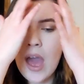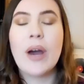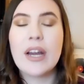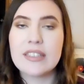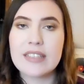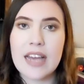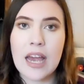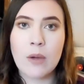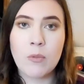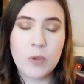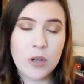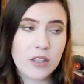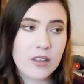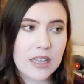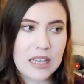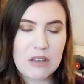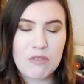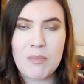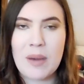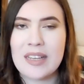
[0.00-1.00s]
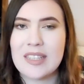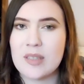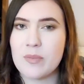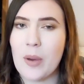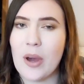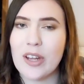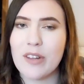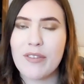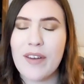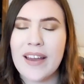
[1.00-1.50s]
But I will leave my
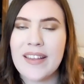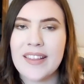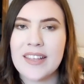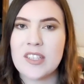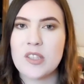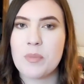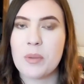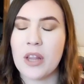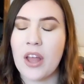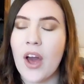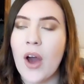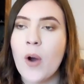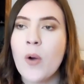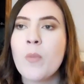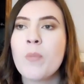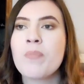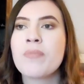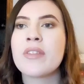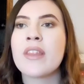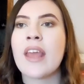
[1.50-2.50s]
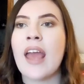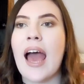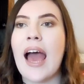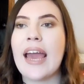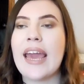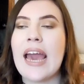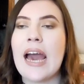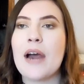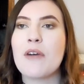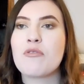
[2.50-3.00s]
Spotify linked below.
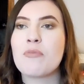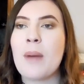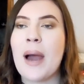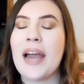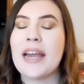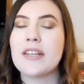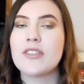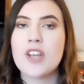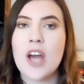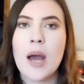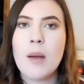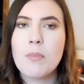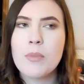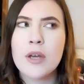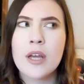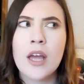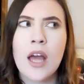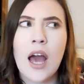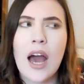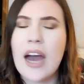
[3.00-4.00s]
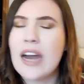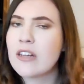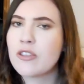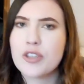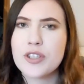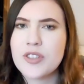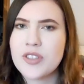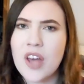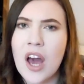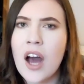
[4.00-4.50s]
I have my top
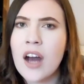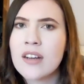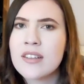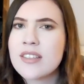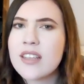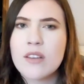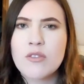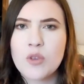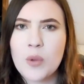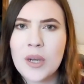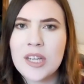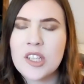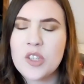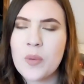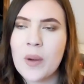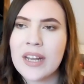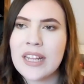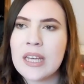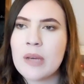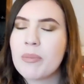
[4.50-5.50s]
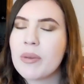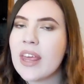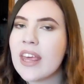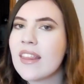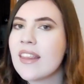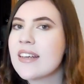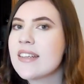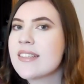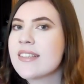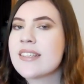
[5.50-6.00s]
100 songs of 2020
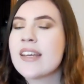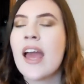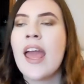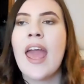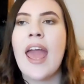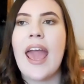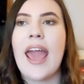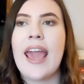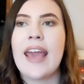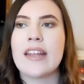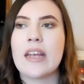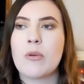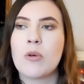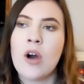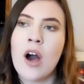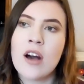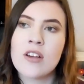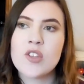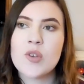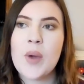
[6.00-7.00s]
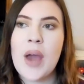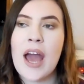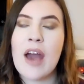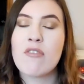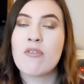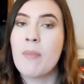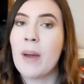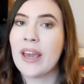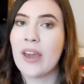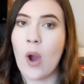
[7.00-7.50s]
playlist, and I will also
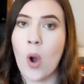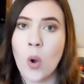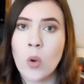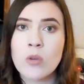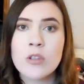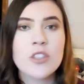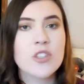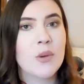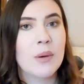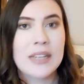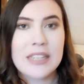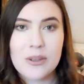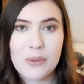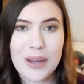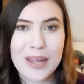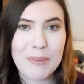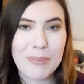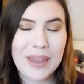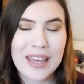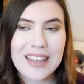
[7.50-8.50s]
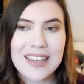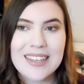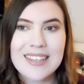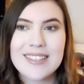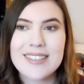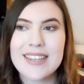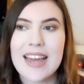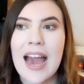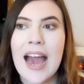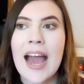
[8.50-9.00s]
have my own 2020
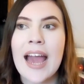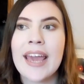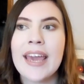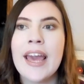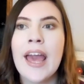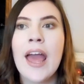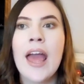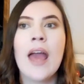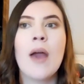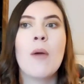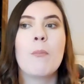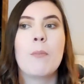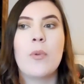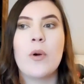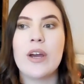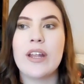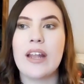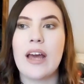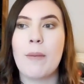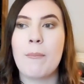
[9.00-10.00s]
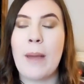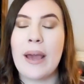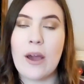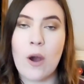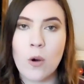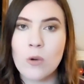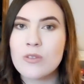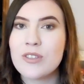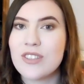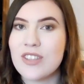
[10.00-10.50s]
playlist. I put my
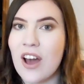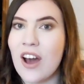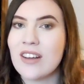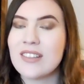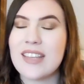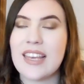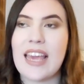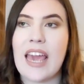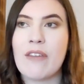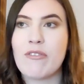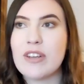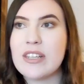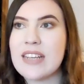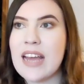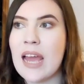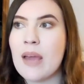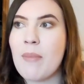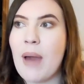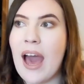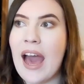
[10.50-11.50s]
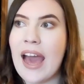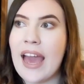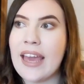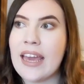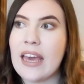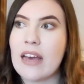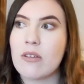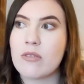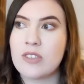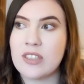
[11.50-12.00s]
own songs, like every time
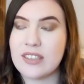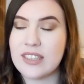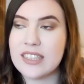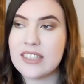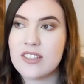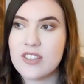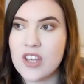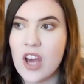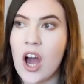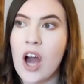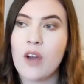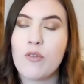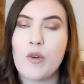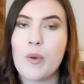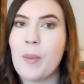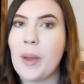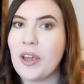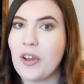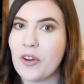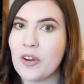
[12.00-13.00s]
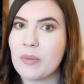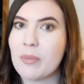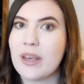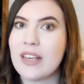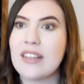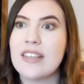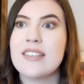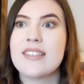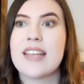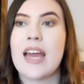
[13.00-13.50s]
I delete a song from my current
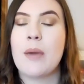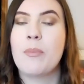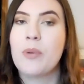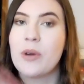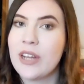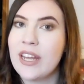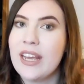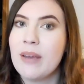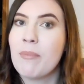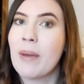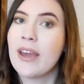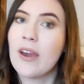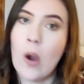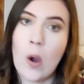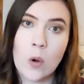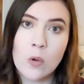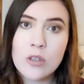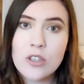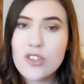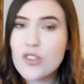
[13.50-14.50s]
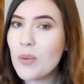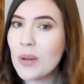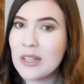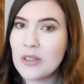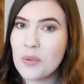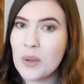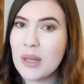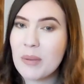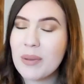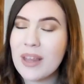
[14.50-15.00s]
playlist, I put it in my own
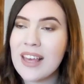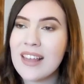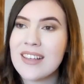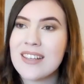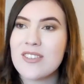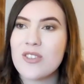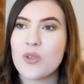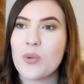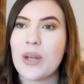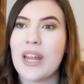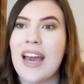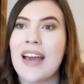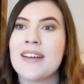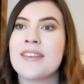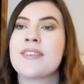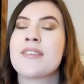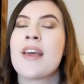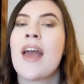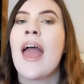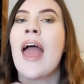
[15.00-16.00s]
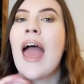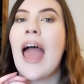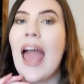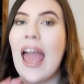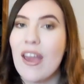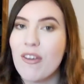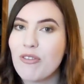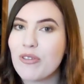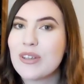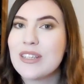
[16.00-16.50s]
2020 playlist, so it has
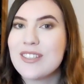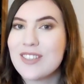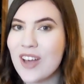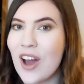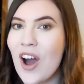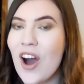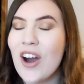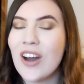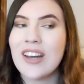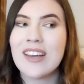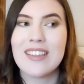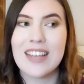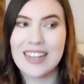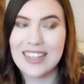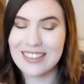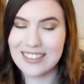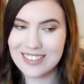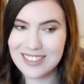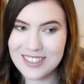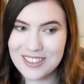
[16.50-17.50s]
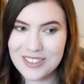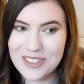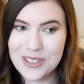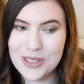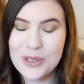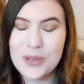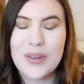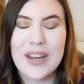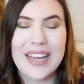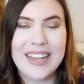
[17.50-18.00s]
every song that I listen
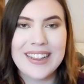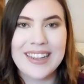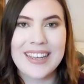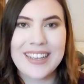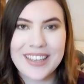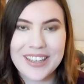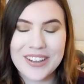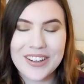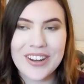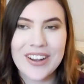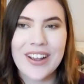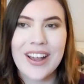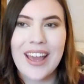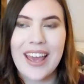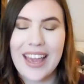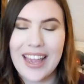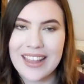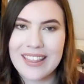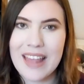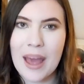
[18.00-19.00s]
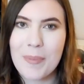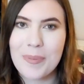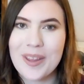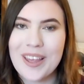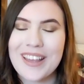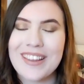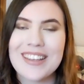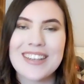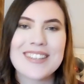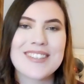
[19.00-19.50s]
to in the year in that
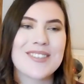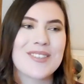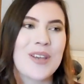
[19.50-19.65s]
playlist.